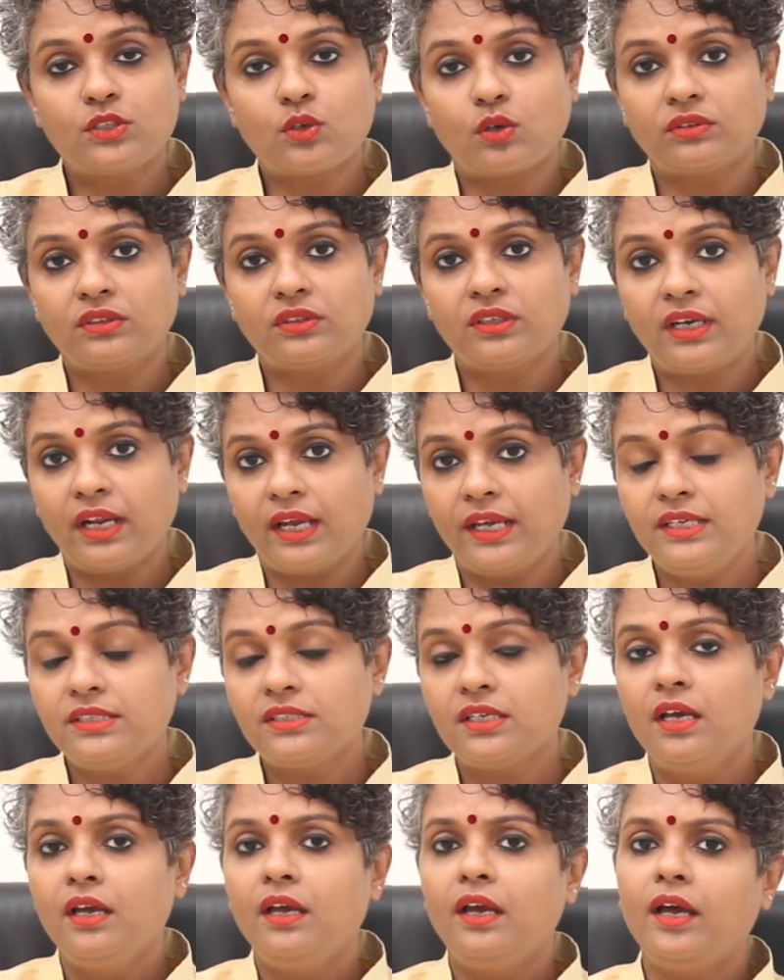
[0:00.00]
is on the rise,
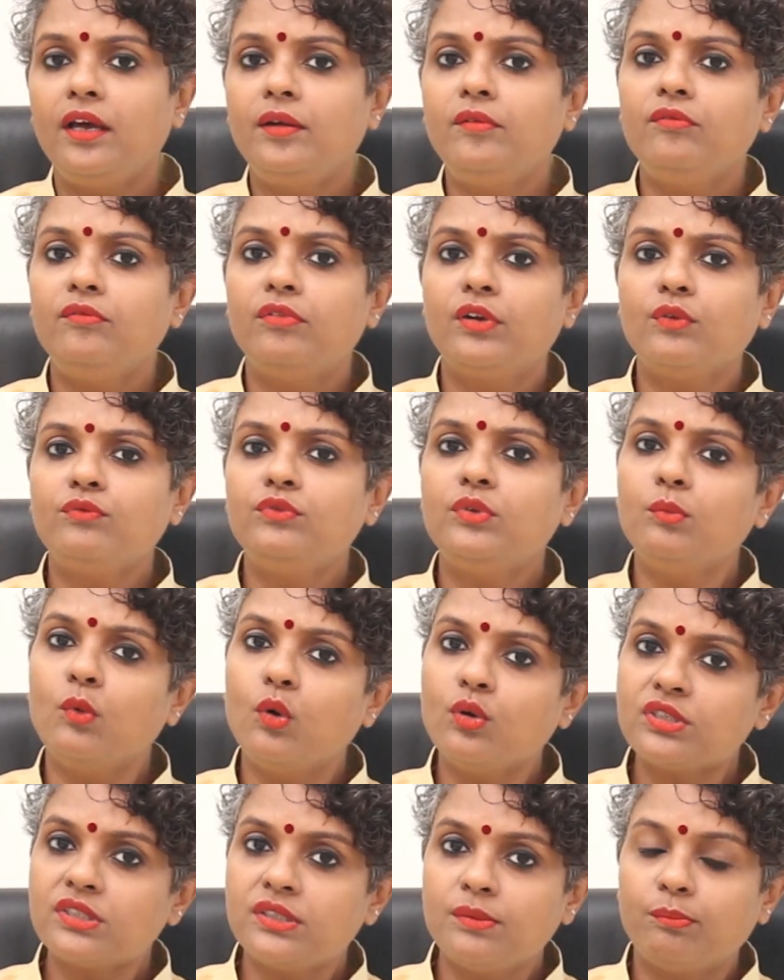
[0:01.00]
and one of the
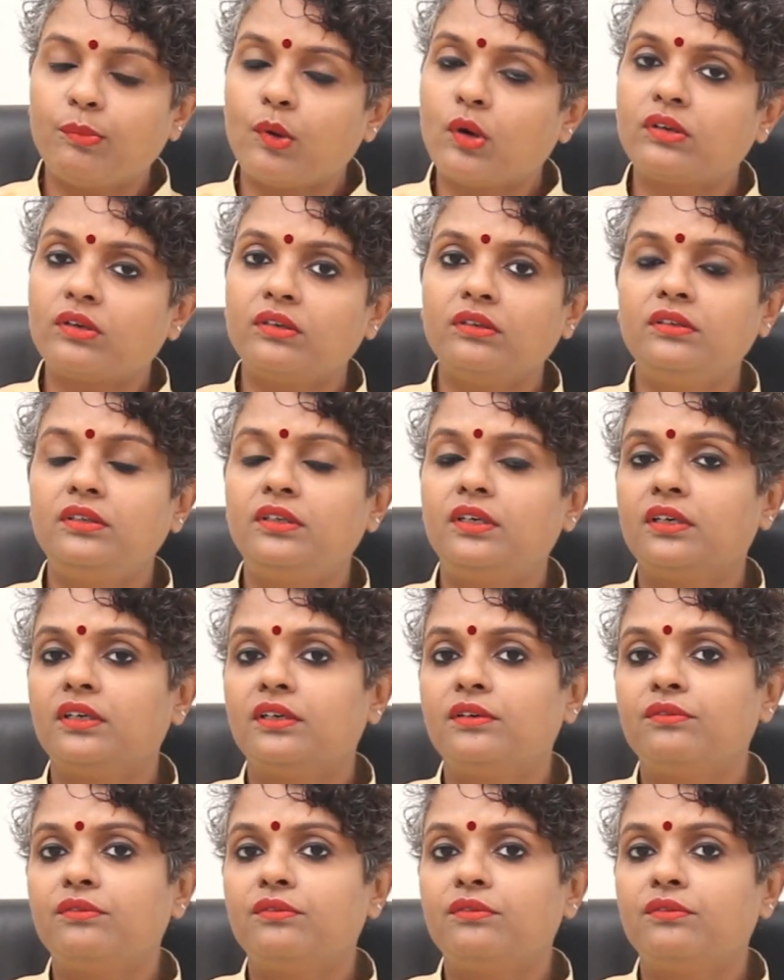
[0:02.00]
most important